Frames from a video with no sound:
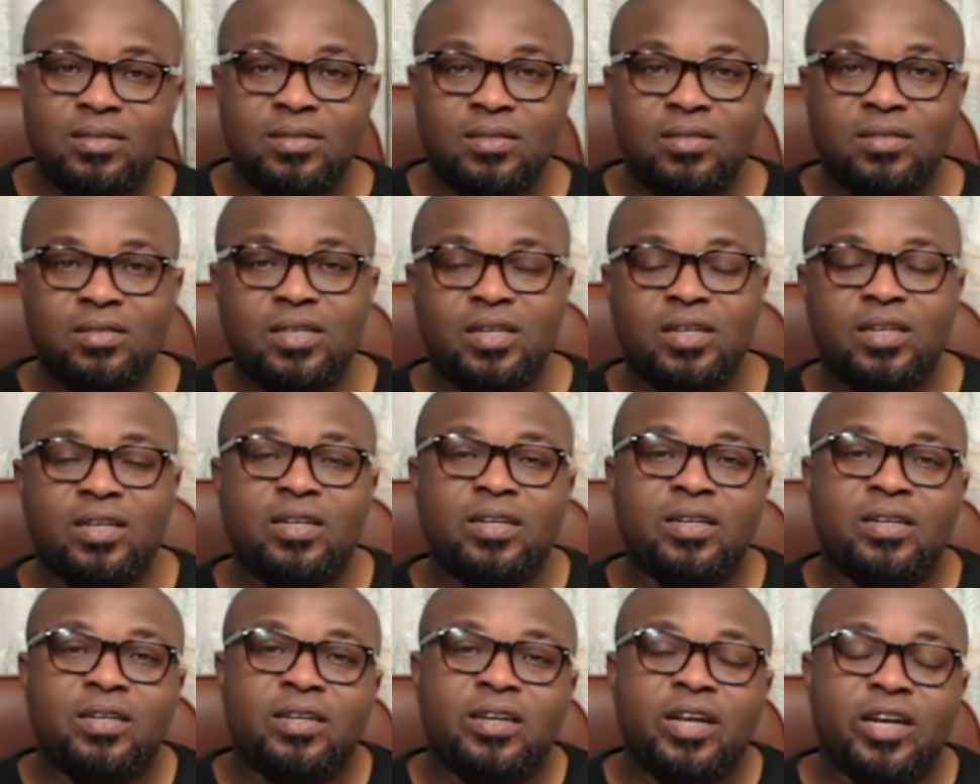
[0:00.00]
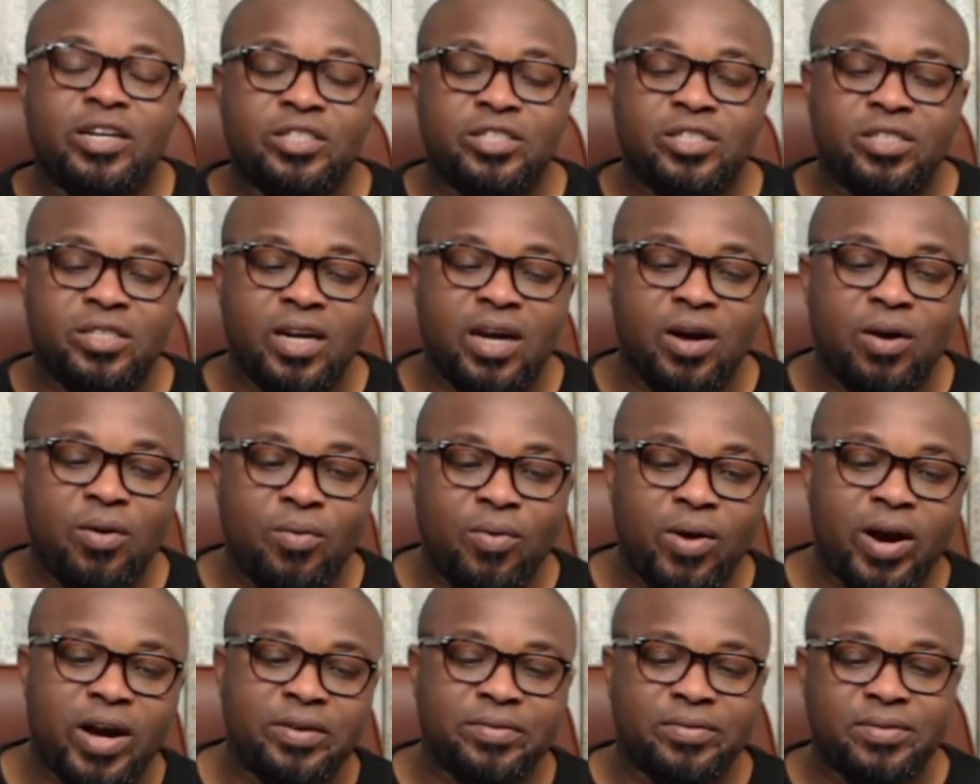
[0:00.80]
the Nigerian
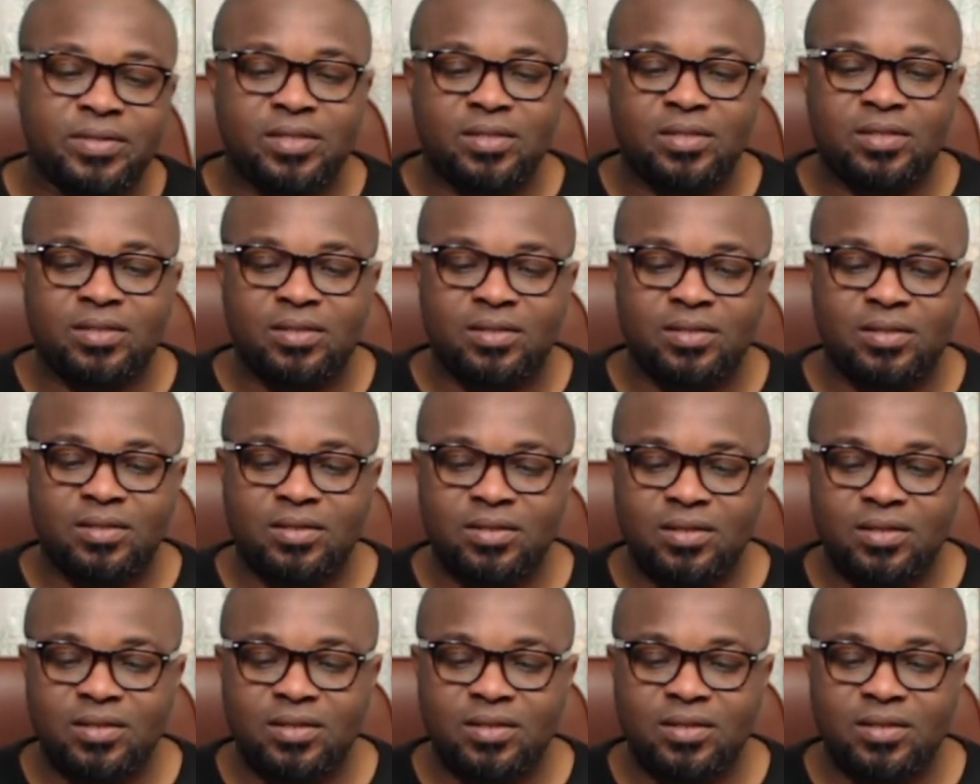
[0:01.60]
wives